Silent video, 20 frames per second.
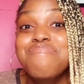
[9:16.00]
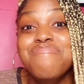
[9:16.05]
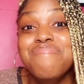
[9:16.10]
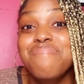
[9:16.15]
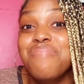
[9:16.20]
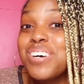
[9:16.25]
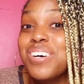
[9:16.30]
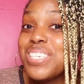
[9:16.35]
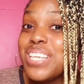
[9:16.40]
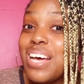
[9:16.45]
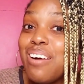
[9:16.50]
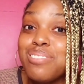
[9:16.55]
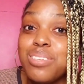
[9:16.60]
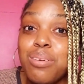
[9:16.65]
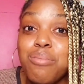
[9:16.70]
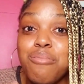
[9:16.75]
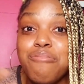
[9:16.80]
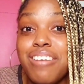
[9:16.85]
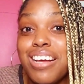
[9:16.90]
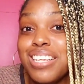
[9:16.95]
Must have
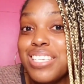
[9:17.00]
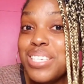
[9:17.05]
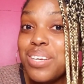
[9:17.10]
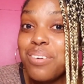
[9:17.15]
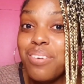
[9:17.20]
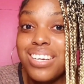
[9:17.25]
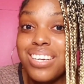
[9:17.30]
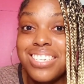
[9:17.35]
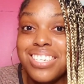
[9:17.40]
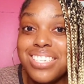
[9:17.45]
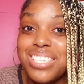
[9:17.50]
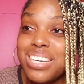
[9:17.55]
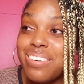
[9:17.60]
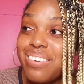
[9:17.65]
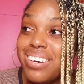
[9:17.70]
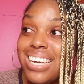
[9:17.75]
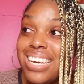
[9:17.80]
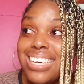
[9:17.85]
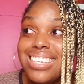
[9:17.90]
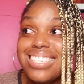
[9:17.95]
some fancy watches
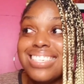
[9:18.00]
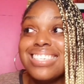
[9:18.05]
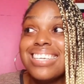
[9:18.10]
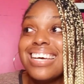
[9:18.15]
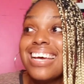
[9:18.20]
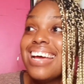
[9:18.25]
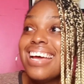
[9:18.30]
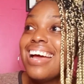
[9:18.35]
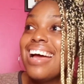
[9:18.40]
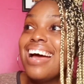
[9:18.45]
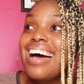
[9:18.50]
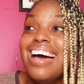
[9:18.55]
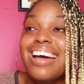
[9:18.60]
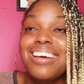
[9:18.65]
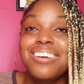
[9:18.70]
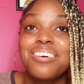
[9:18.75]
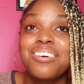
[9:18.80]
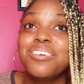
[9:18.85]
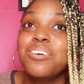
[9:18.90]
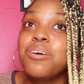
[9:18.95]
nowadays. I
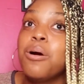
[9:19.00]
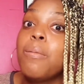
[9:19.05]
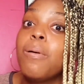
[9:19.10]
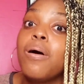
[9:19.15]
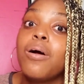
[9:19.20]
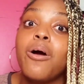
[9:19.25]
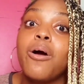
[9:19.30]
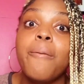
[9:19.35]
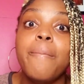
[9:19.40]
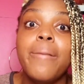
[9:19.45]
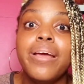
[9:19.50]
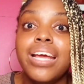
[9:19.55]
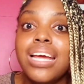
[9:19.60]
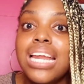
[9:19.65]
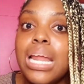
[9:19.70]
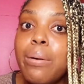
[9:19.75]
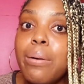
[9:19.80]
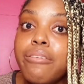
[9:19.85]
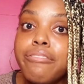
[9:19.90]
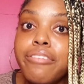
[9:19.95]
don't know, but go beg
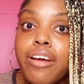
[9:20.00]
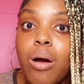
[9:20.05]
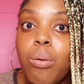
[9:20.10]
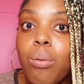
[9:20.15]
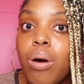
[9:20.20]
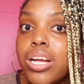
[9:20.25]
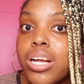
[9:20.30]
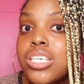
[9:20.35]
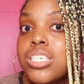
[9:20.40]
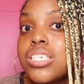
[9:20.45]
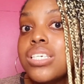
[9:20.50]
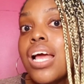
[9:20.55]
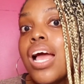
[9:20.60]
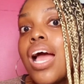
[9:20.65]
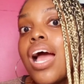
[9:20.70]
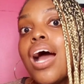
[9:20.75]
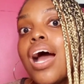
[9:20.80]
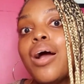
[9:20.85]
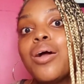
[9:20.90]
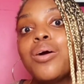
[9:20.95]
any of your watch
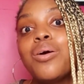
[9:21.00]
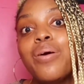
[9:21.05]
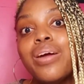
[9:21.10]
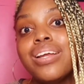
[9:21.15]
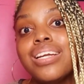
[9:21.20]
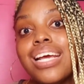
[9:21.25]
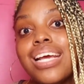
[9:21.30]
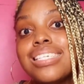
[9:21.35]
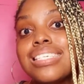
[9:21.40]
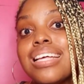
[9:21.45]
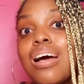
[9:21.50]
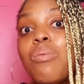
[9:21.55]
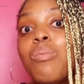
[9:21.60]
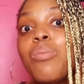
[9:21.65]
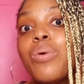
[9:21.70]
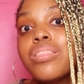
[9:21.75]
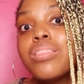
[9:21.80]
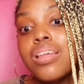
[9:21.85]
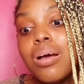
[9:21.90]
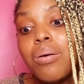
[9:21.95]
and go in the exam
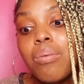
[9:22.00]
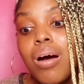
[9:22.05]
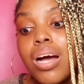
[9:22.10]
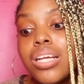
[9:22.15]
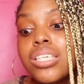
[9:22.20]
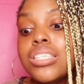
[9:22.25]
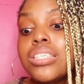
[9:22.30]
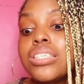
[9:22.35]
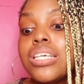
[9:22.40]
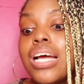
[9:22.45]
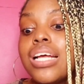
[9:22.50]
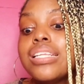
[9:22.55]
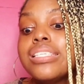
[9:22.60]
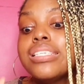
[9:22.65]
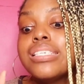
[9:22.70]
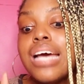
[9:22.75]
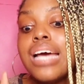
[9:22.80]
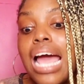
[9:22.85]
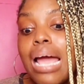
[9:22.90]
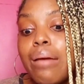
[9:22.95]
with a watch and
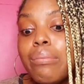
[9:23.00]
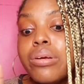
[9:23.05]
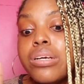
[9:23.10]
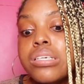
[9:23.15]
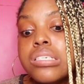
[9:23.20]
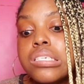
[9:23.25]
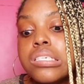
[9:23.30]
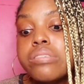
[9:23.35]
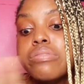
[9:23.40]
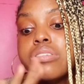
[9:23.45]
time yourself,